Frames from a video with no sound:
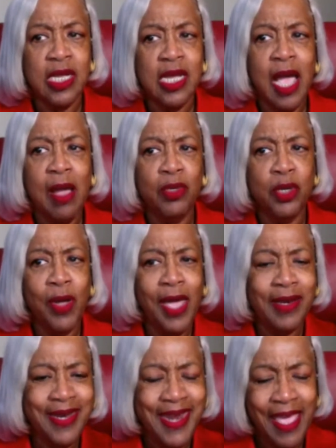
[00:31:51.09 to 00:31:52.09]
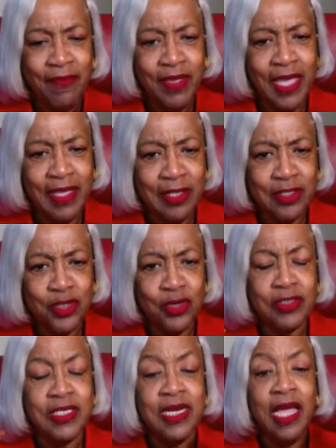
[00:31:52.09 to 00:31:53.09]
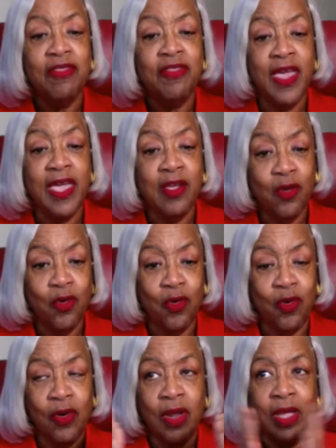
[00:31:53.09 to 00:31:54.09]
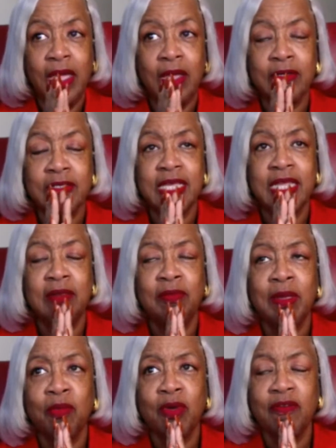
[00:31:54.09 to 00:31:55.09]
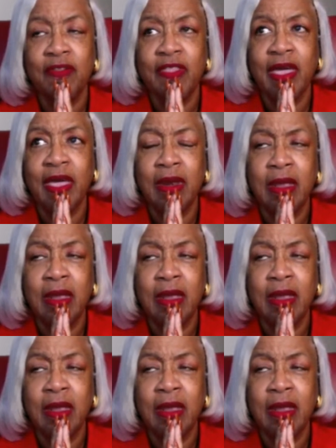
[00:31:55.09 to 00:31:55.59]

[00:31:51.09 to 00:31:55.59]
I will know how to navigate the church. And I thank her and her saint in memory for that.